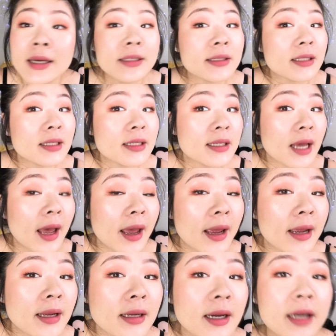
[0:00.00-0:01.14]

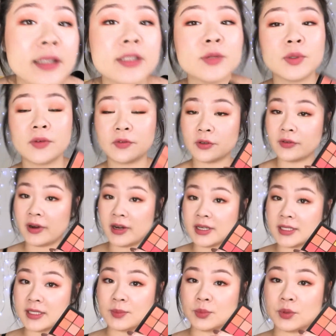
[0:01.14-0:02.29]
today. I just went for a very
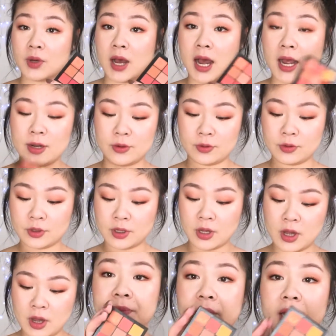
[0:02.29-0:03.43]
simple eye look.
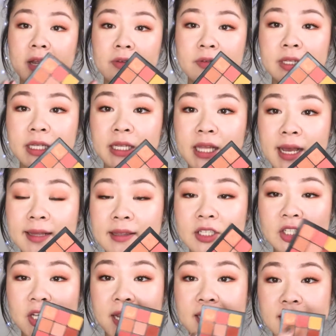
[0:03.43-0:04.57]
I really like the
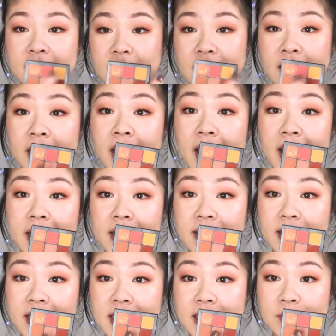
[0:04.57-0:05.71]
shades in here.
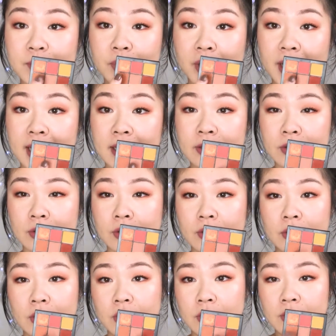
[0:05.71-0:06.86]
These browns,
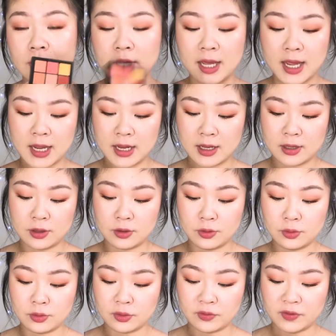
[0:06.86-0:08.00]
although they
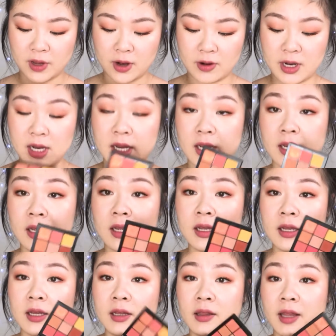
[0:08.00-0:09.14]
look very
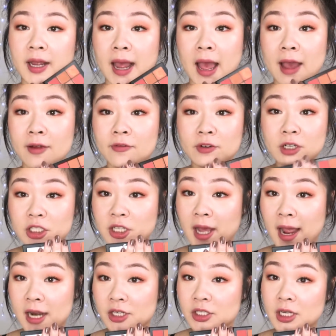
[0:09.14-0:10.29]
like average, they
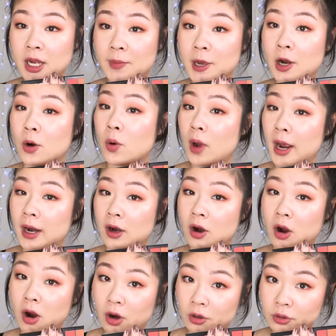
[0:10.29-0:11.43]
actually come out quite
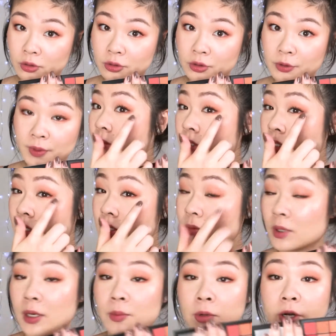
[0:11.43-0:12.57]
coral, which is
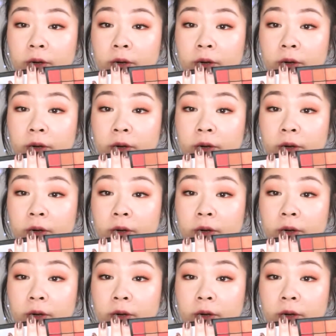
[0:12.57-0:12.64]
what I'm wearing